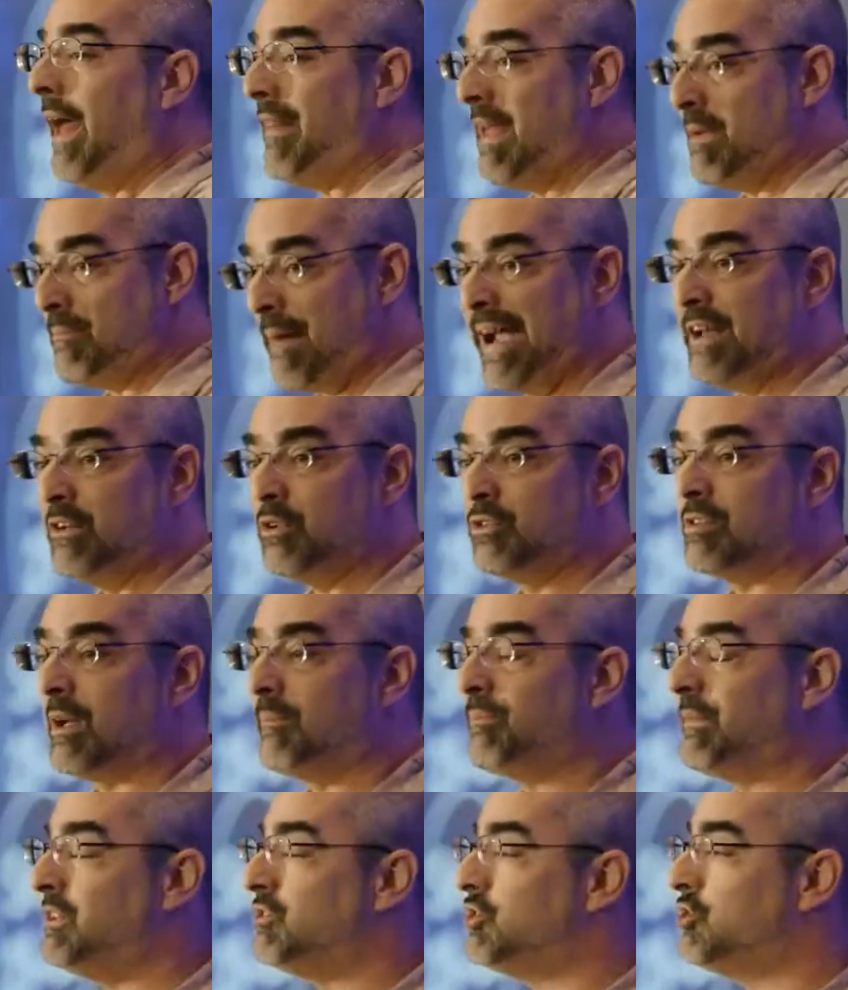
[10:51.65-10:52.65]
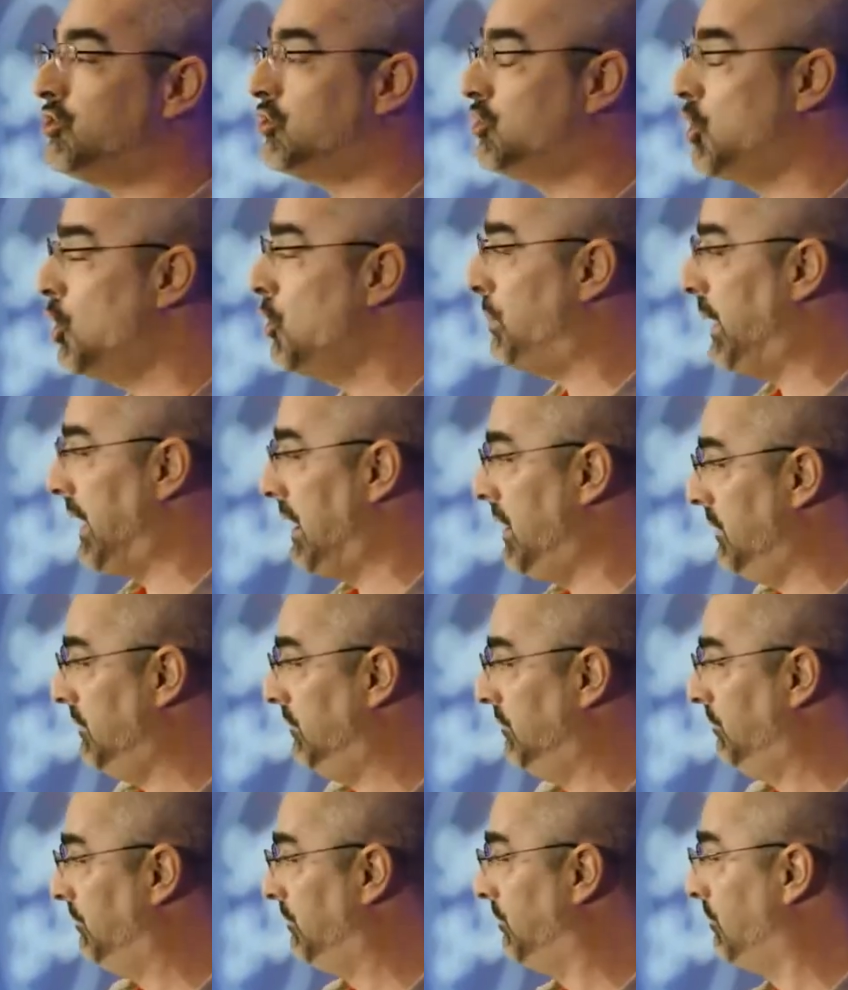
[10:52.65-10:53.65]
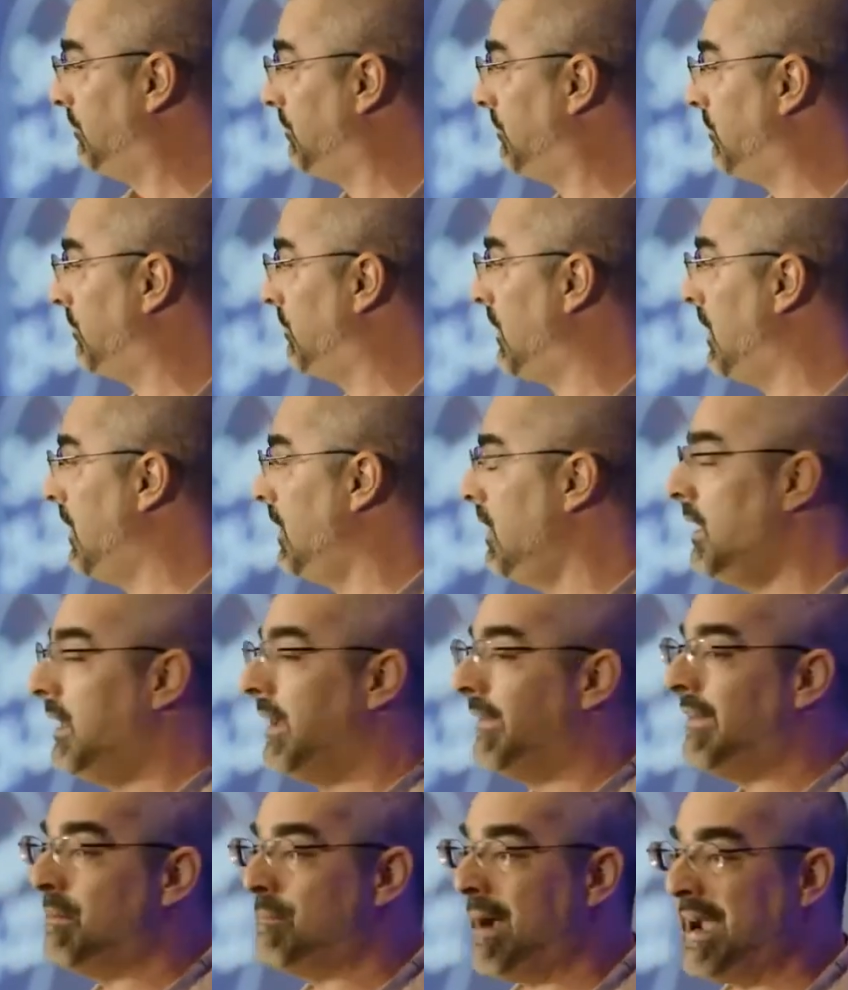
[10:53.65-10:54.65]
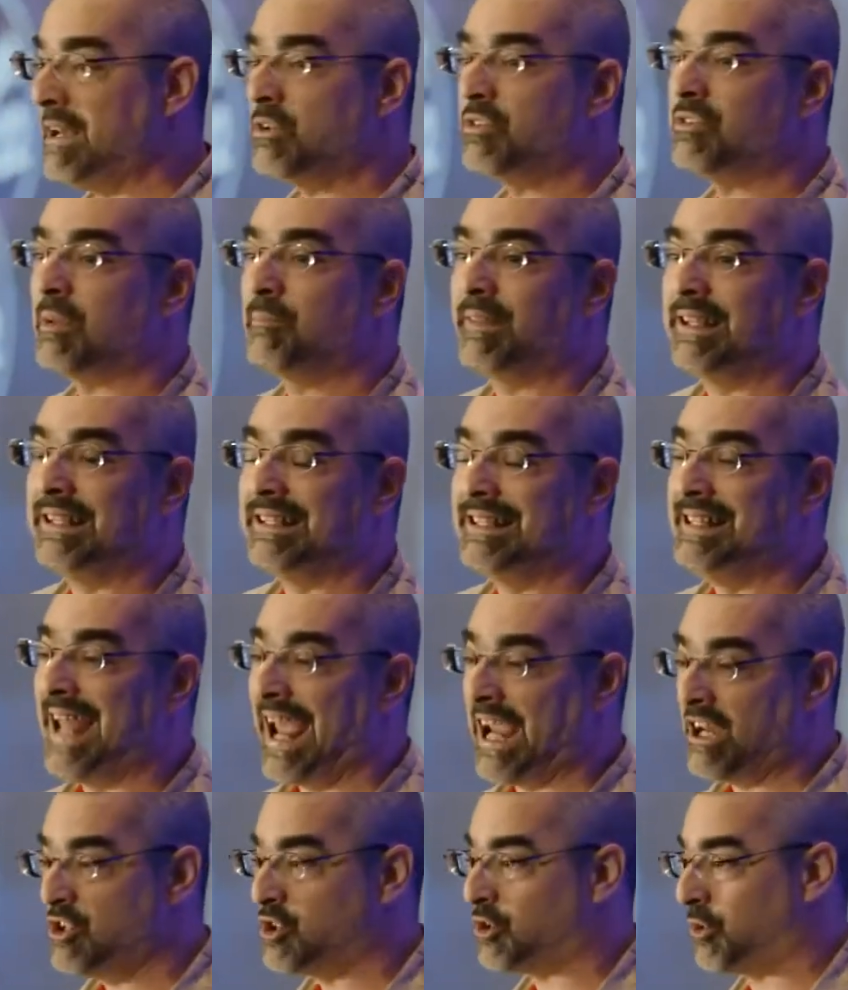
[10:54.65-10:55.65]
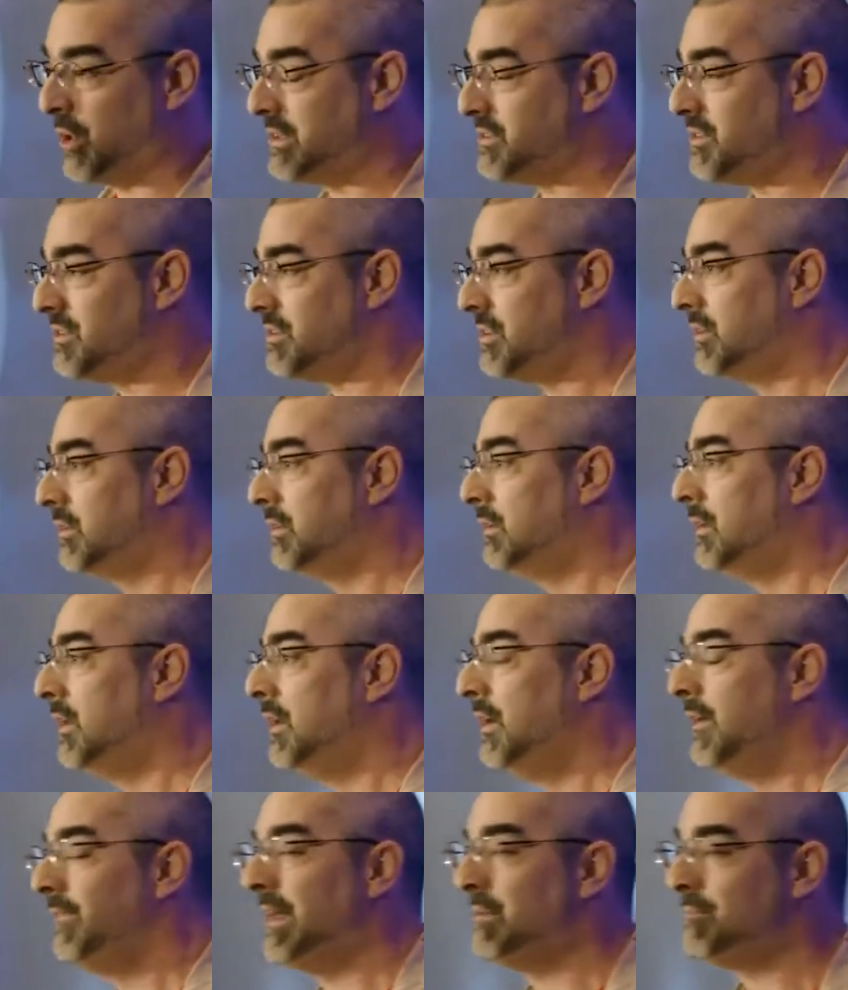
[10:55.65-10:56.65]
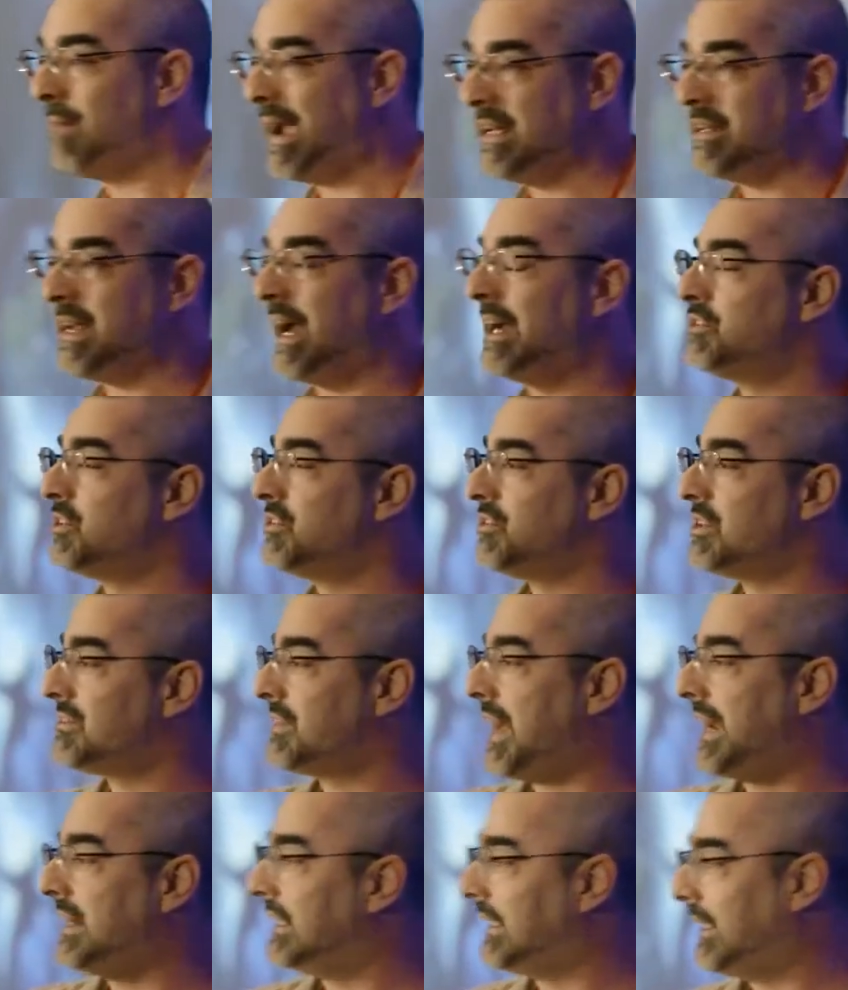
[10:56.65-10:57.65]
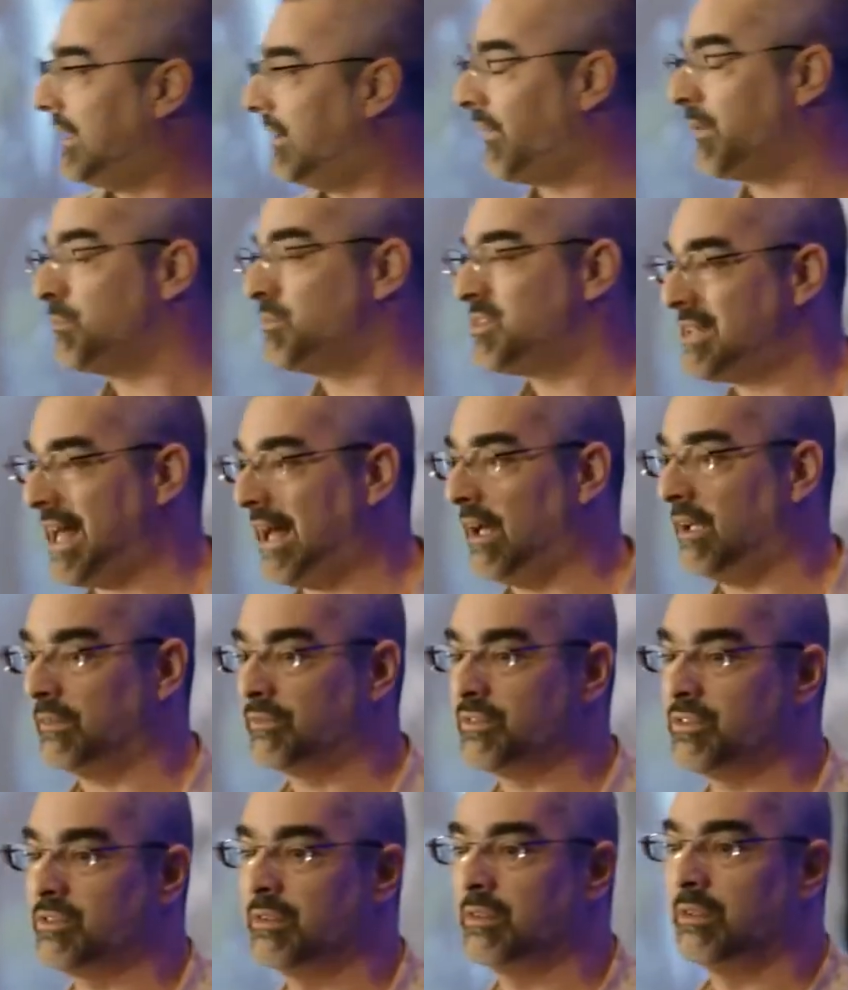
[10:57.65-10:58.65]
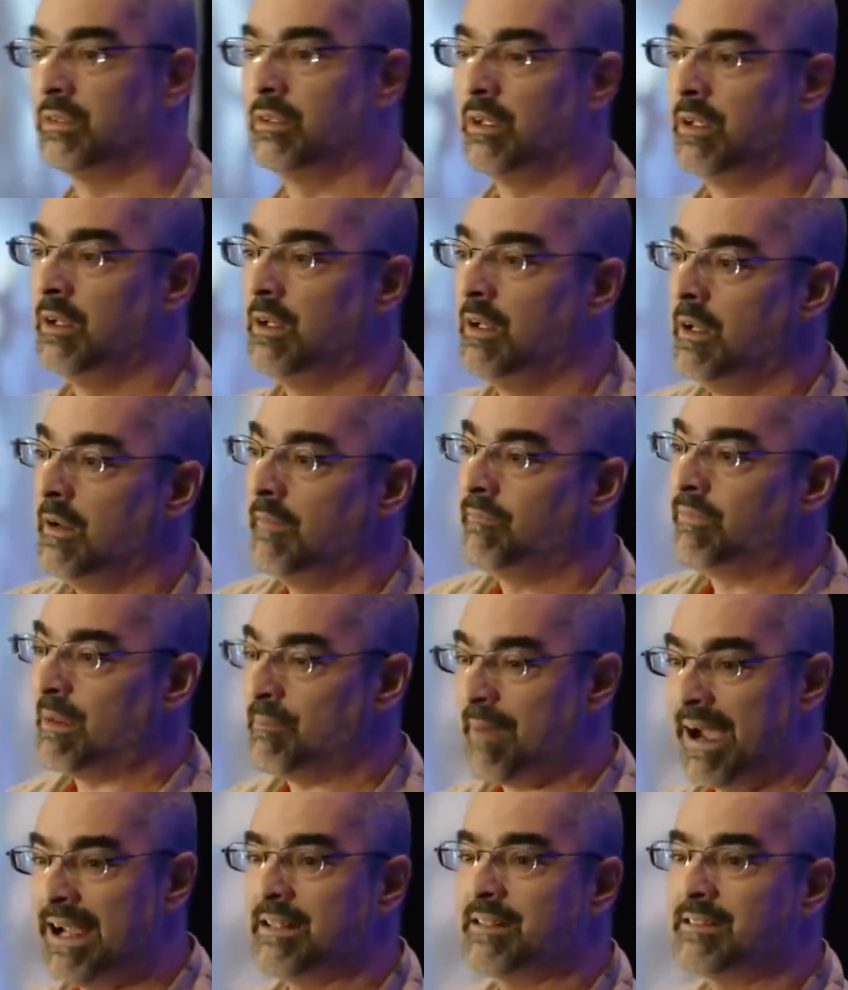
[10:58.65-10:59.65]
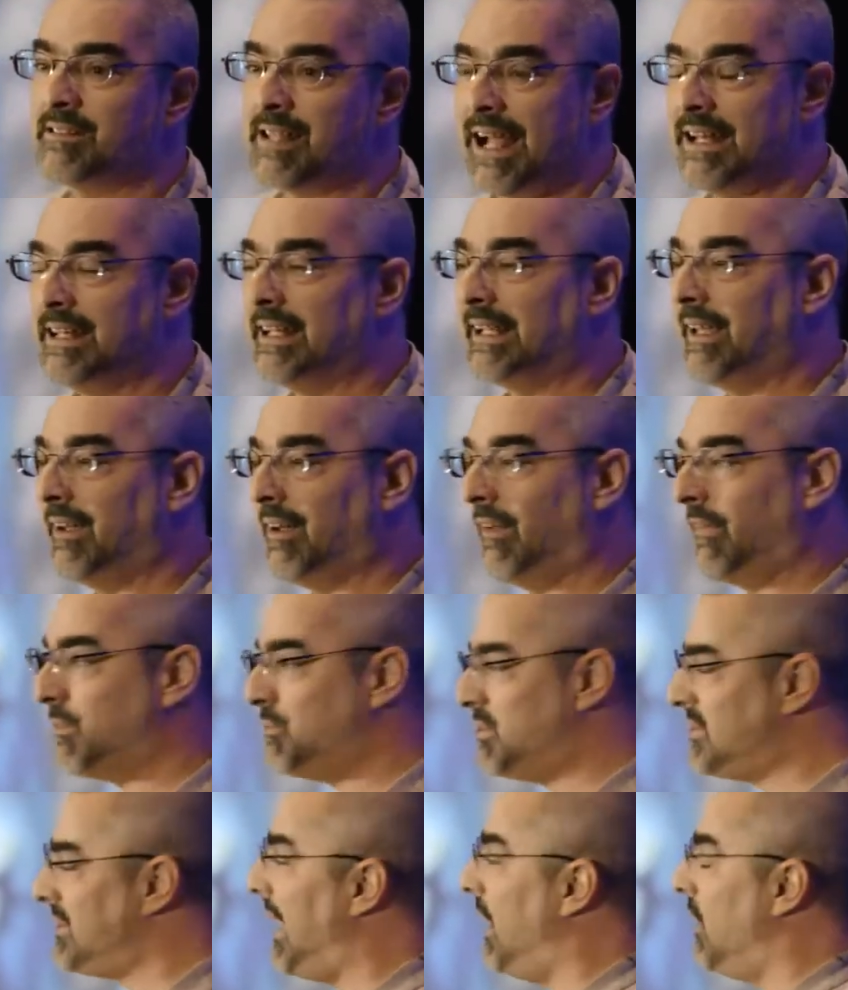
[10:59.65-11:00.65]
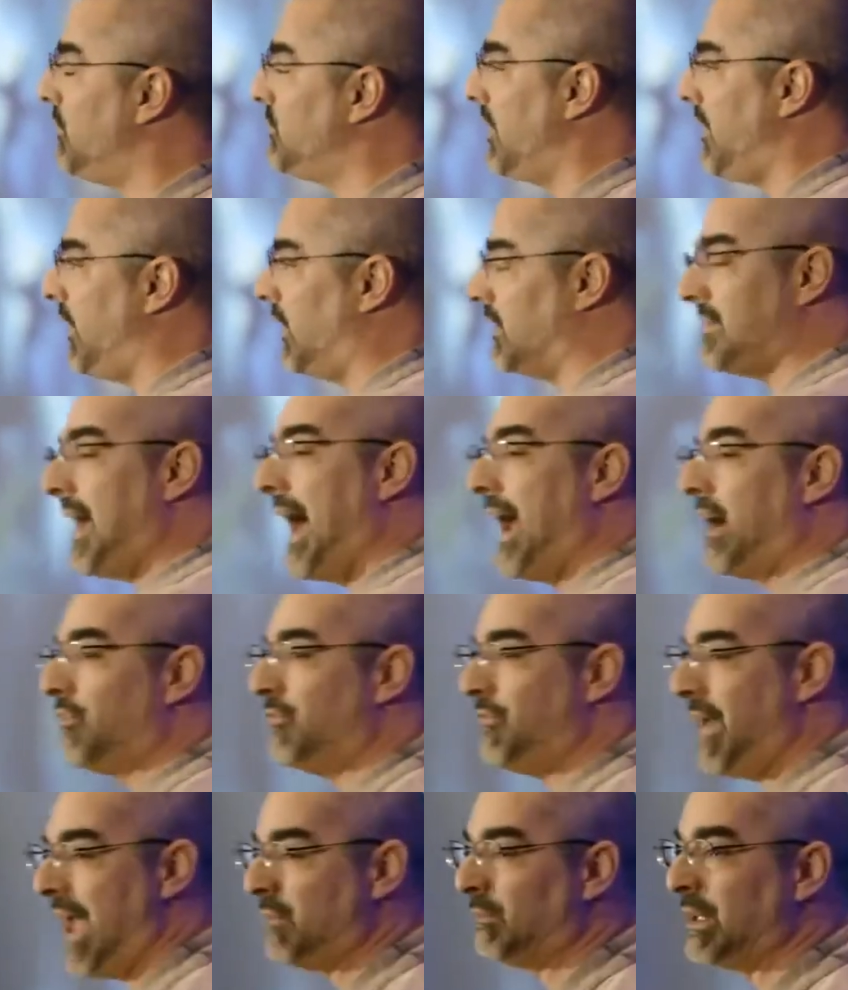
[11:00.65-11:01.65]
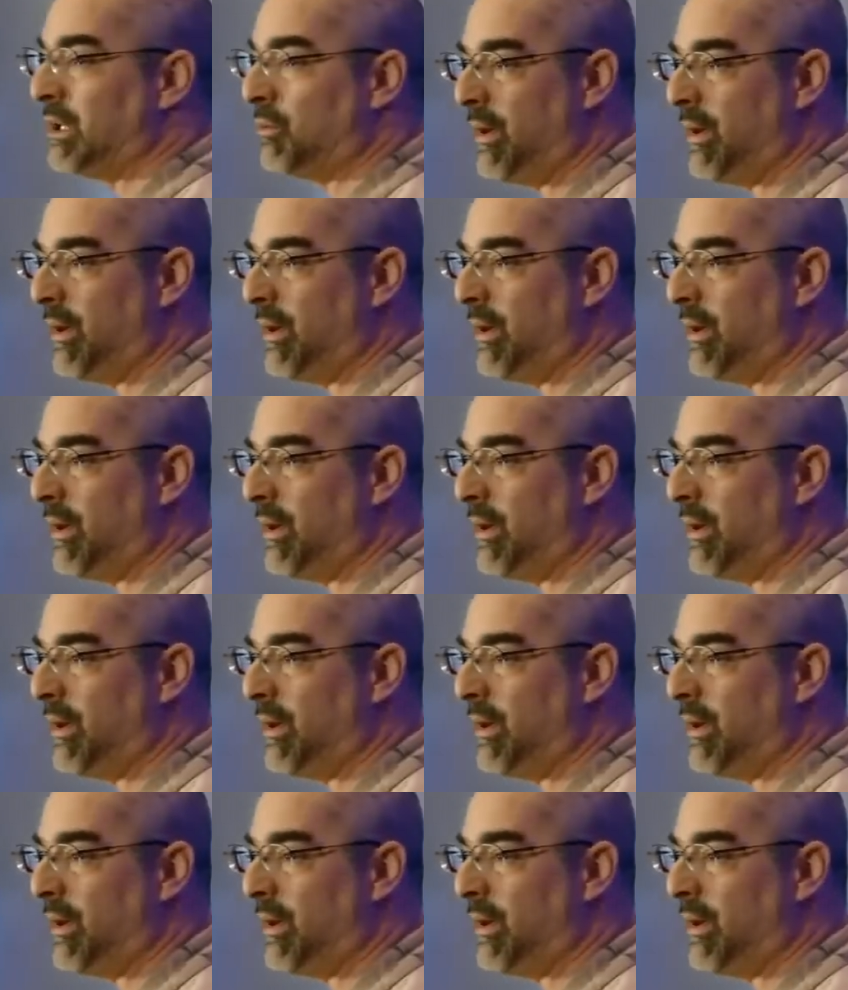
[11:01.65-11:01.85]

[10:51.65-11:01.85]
And they might do something stupid. And they might do something dangerous. They might not just decide to kill themselves. They might decide to kill themselves and their entire family